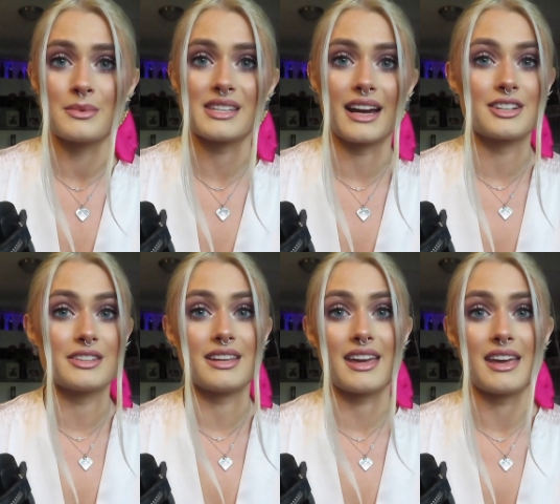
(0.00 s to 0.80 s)
was
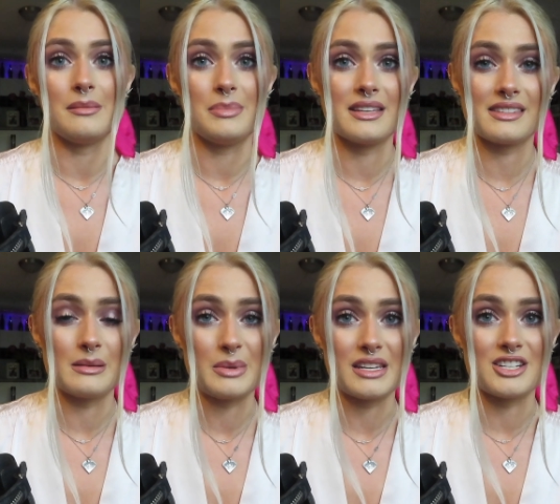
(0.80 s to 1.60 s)
actually a
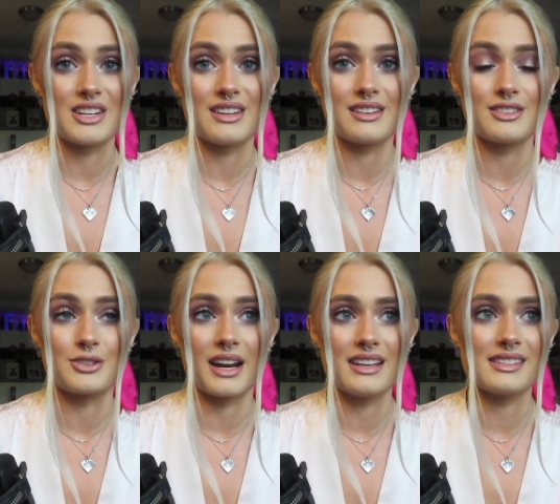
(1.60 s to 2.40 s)
BCBG
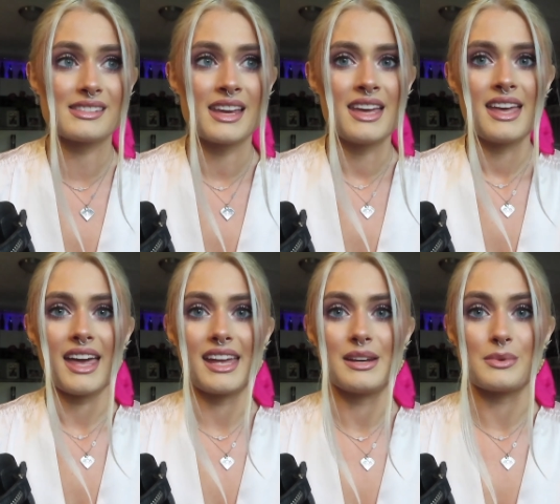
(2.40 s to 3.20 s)
dress,
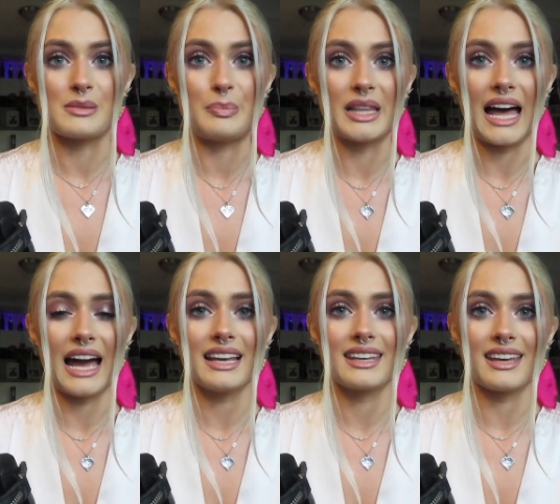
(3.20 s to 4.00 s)
and it was
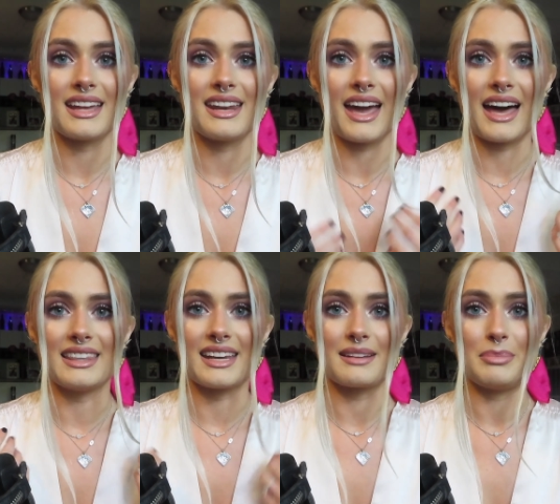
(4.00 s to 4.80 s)
black and it had
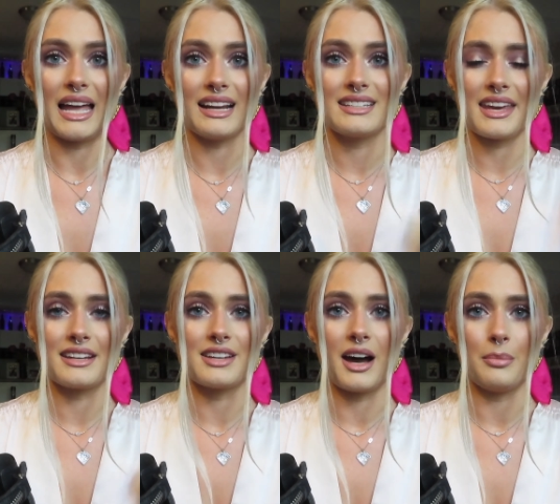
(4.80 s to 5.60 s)
like a black
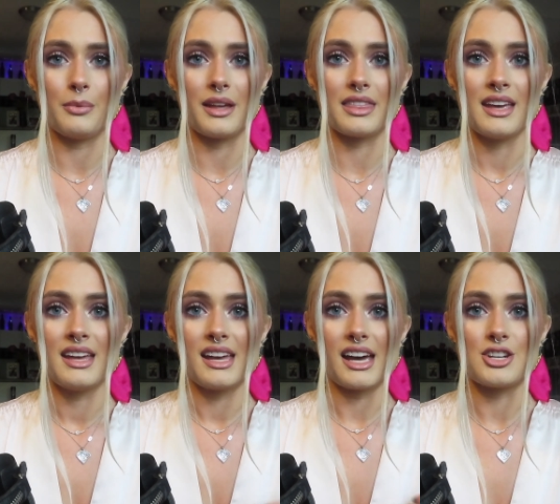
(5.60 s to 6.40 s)
tank top with
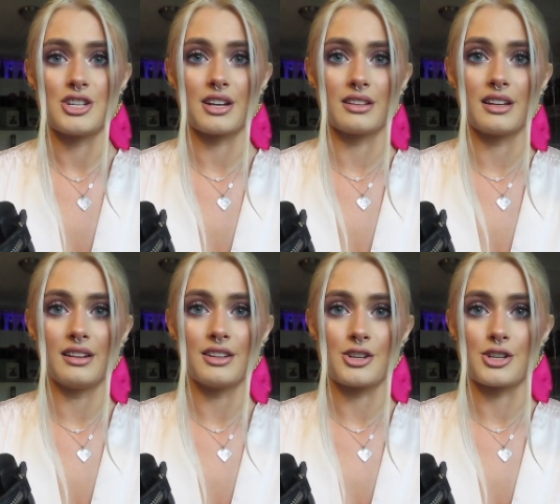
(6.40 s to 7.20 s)
a sheer
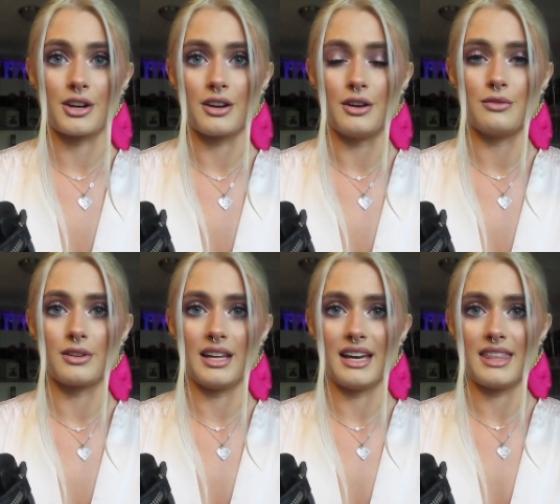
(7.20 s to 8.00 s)
little shirt
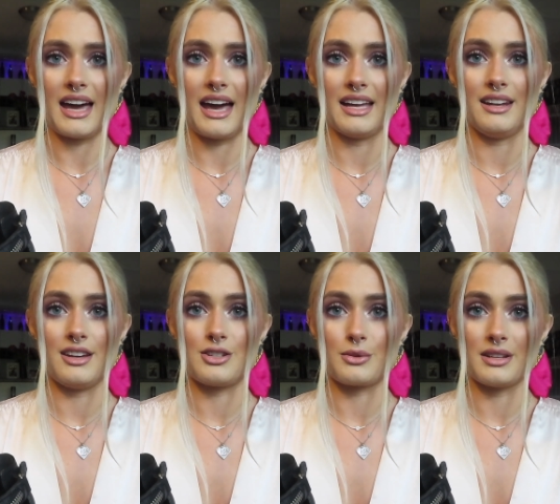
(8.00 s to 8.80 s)
overlay that
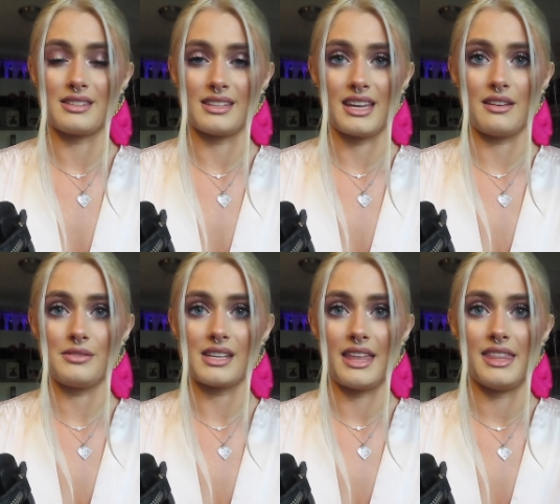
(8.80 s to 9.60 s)
had short
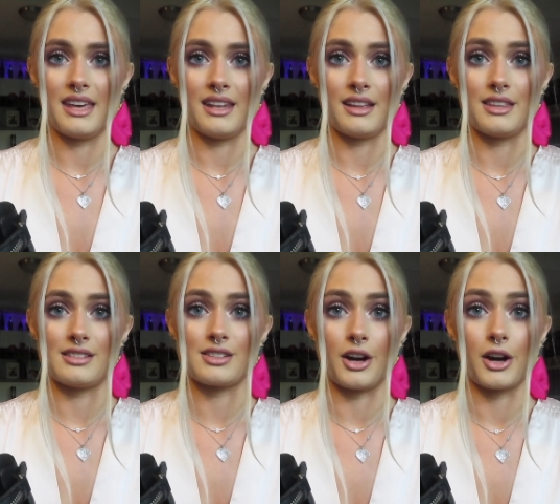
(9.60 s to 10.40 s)
sleeves, and then the
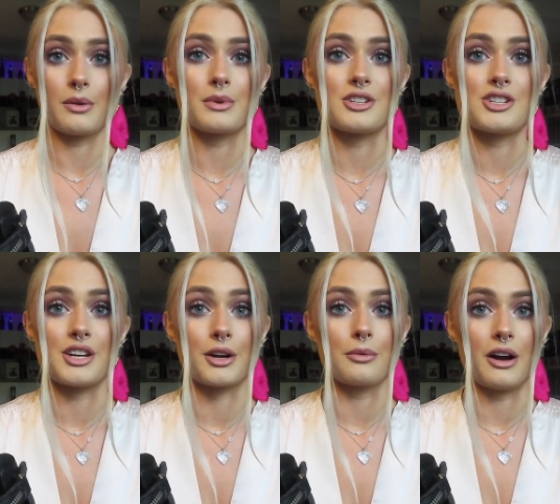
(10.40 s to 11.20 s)
skirt was
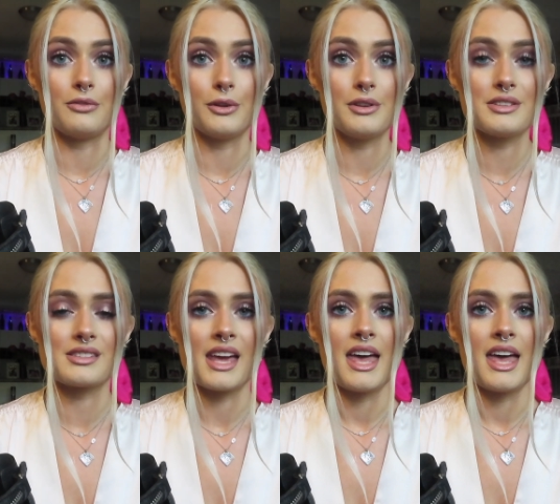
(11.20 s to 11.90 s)
sheer ruffles,